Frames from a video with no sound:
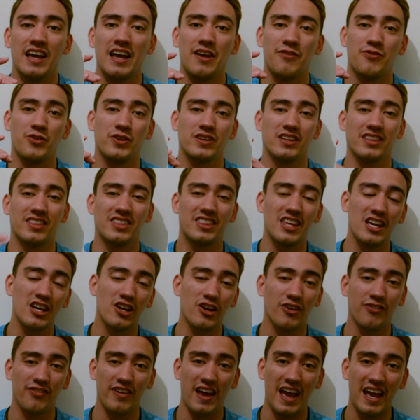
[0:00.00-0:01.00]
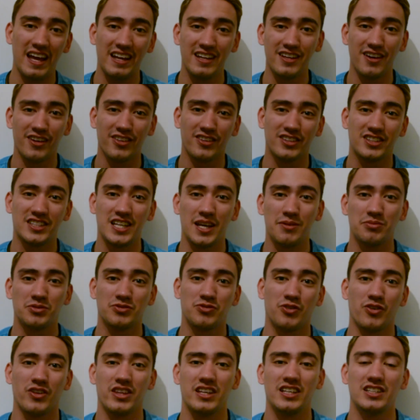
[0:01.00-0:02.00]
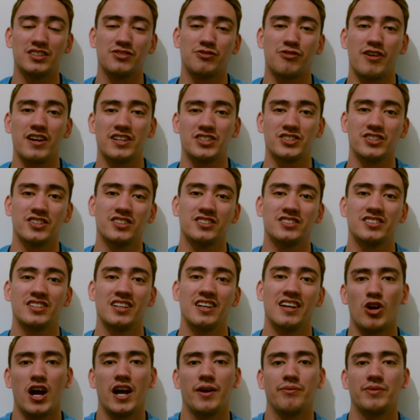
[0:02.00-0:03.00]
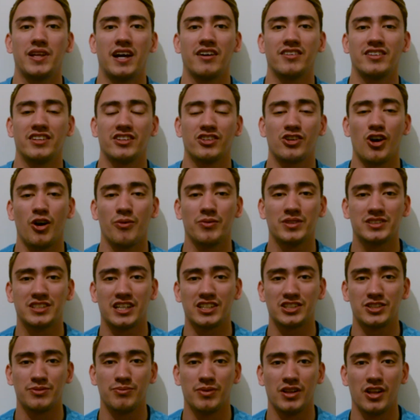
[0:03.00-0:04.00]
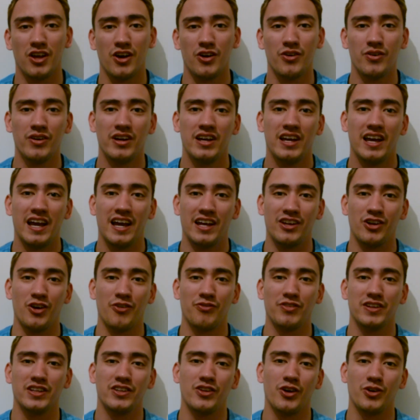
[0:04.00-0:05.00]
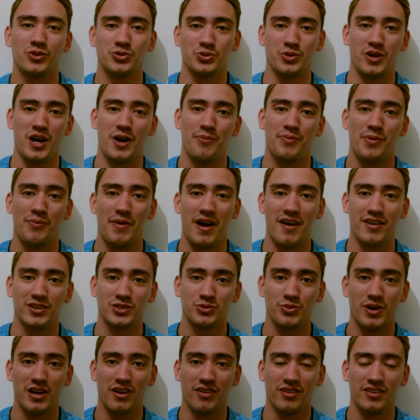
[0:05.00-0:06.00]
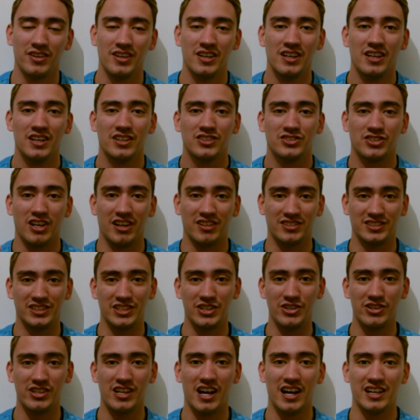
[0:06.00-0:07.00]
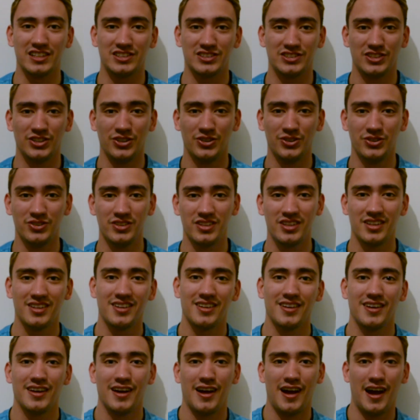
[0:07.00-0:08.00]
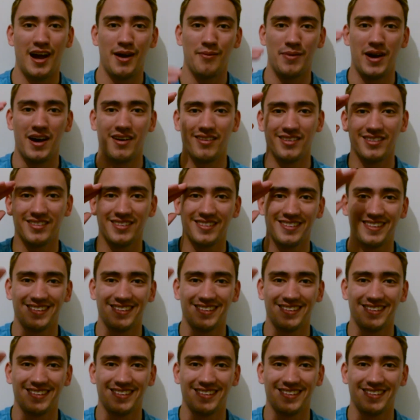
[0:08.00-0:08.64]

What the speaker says: if you can think of any other tips for these freshers, write them down in the comment section below, and hopefully those will help them out as well. So I'll see you guys soon. I'm out.